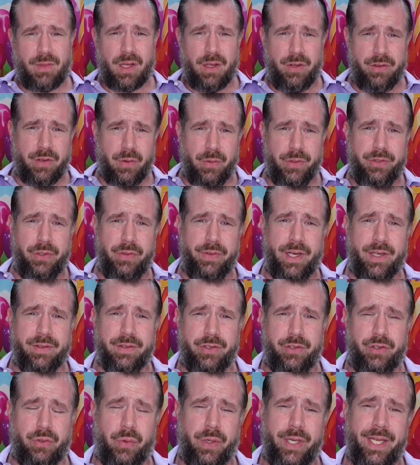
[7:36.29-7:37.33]
So in
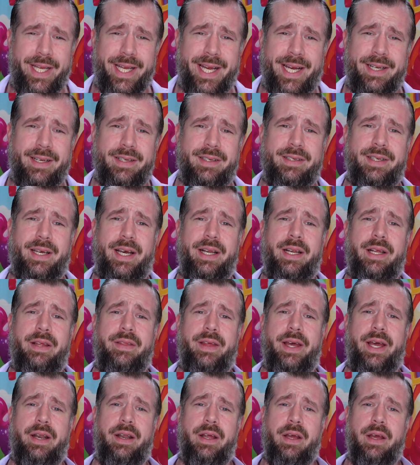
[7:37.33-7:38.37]
2020, I decided
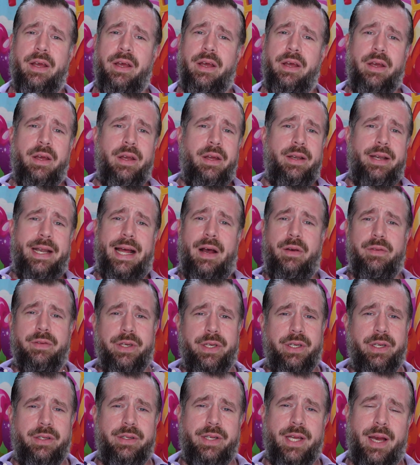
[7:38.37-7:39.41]
that now is a
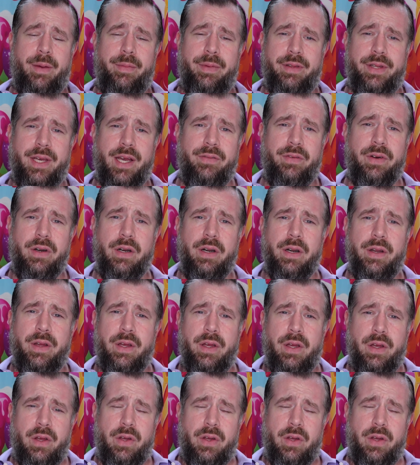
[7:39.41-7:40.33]
good time as ever.